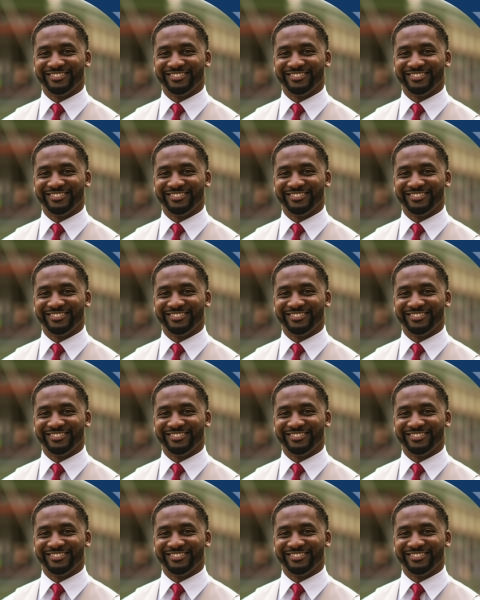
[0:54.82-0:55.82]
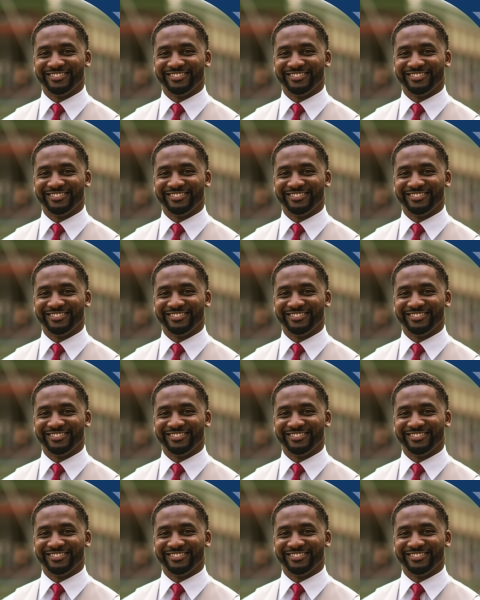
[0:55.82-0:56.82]

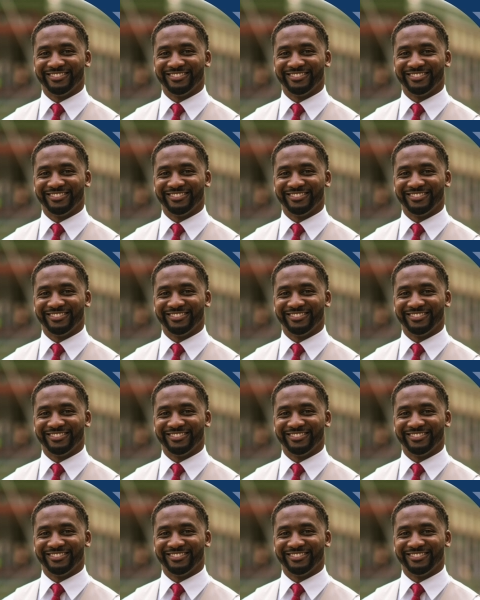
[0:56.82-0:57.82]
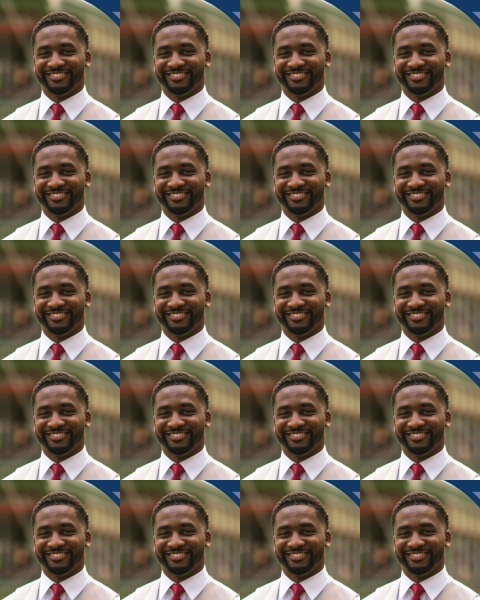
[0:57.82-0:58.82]

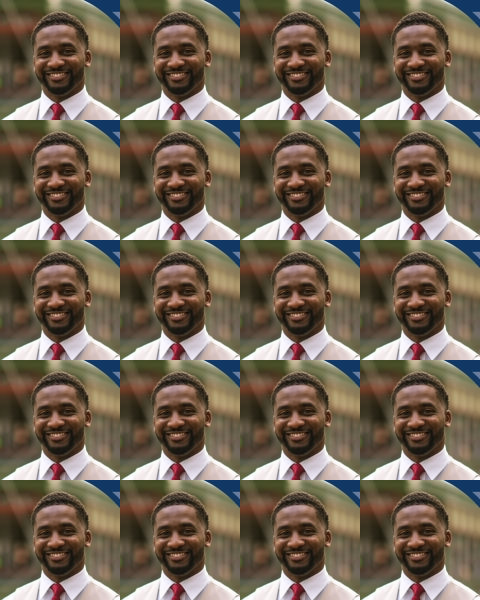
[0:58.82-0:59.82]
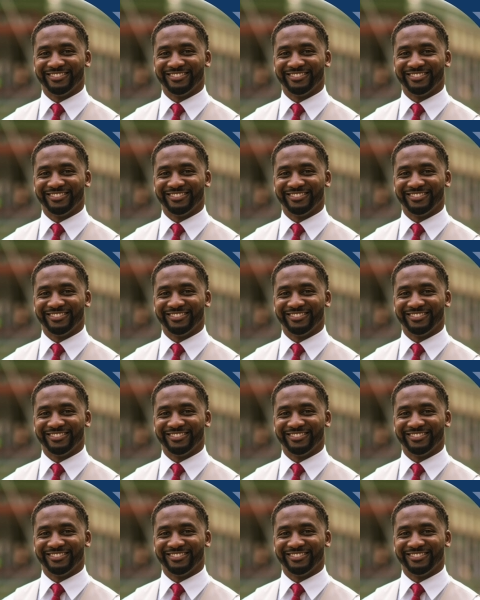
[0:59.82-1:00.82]

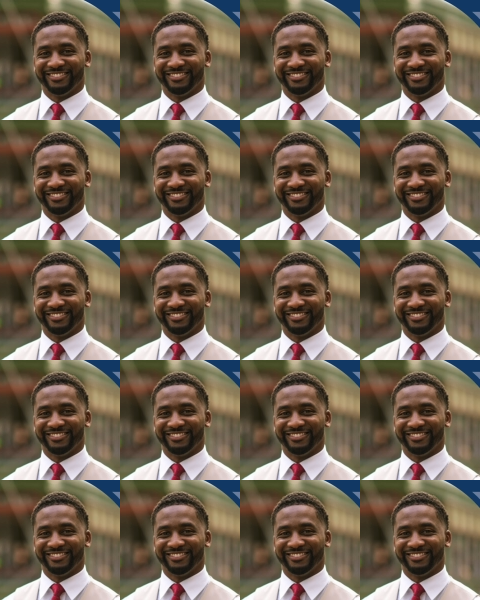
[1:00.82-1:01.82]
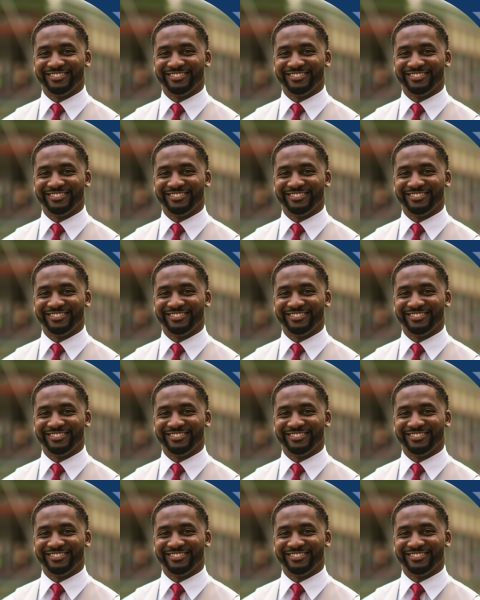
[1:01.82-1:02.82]
(no lip movement)